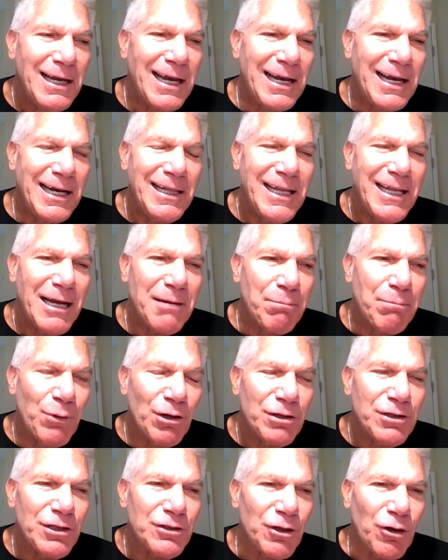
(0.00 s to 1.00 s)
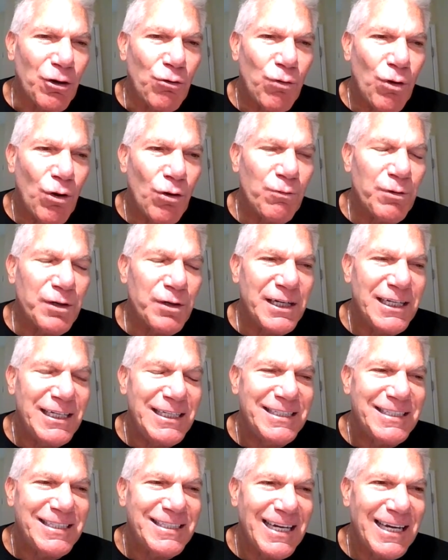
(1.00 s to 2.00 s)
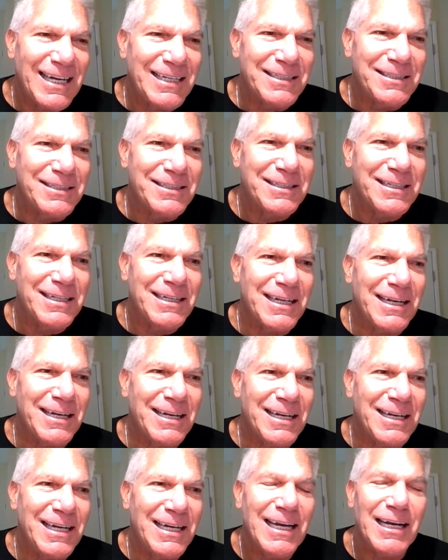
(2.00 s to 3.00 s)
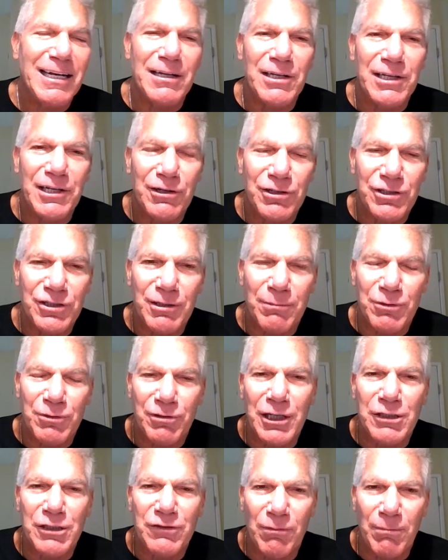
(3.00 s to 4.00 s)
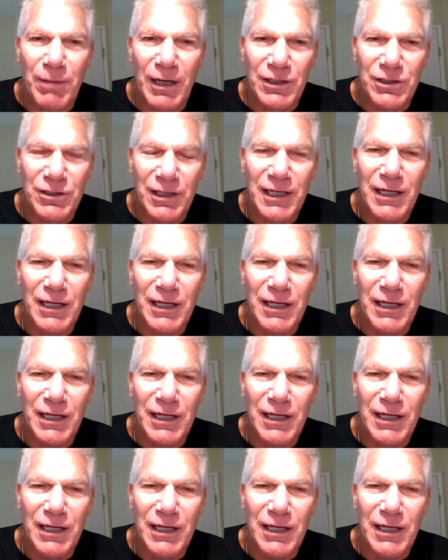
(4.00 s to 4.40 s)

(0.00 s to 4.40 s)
And in that book, there's a quote where he says that he had a leadership transformation.